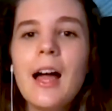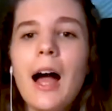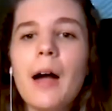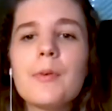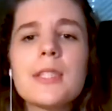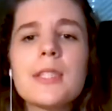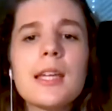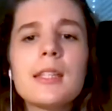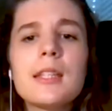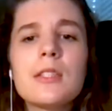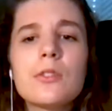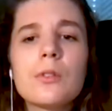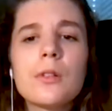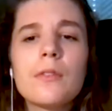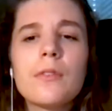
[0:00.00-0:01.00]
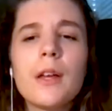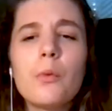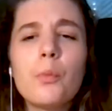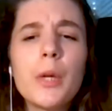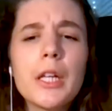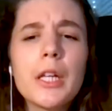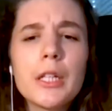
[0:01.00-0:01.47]
I was like this sort of like
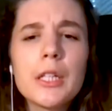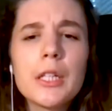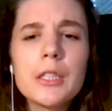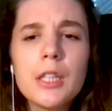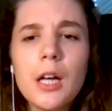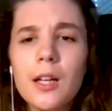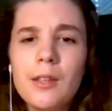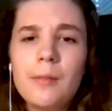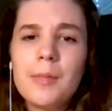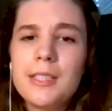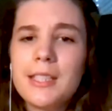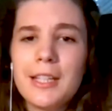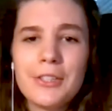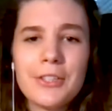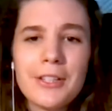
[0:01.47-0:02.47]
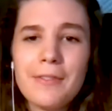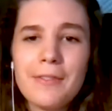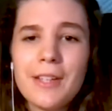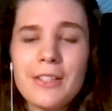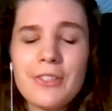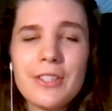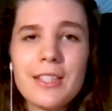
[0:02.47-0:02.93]
weird documentation
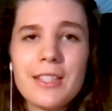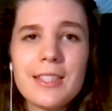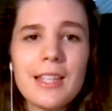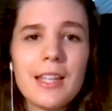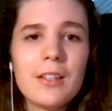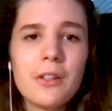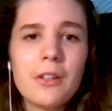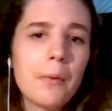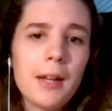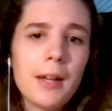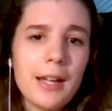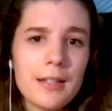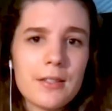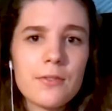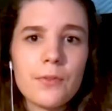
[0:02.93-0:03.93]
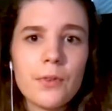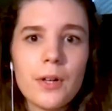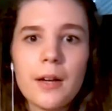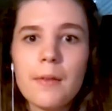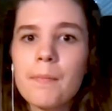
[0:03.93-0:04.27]
evangelist that no one asked for.